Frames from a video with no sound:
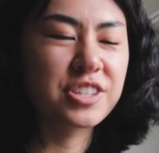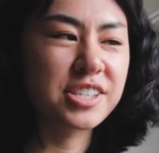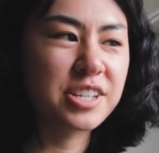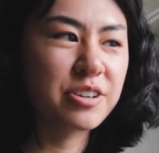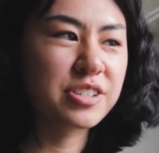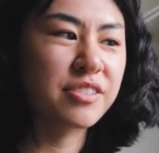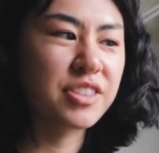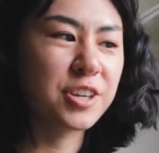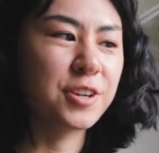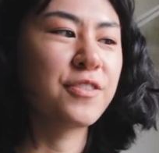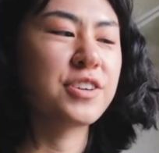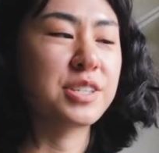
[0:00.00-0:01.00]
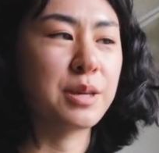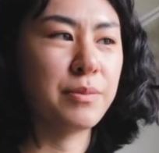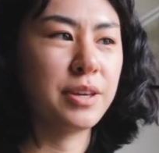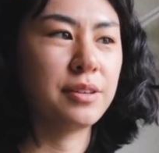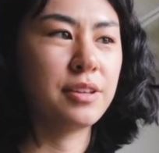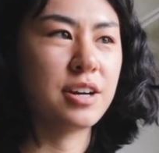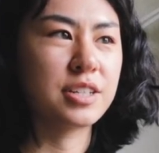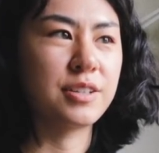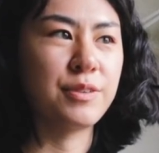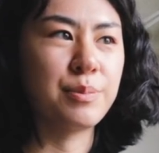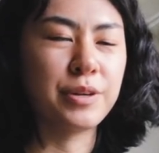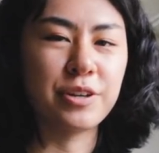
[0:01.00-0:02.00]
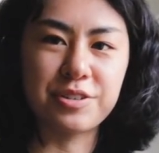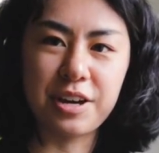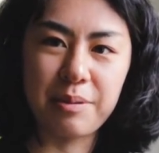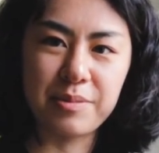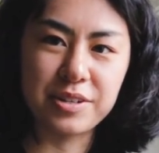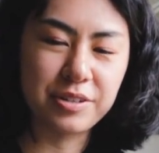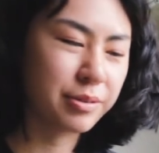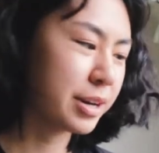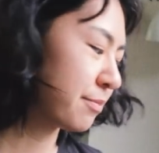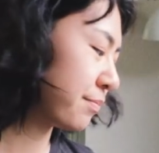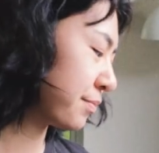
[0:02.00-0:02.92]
the secrets of the universe can be unlocked if you put your time into it.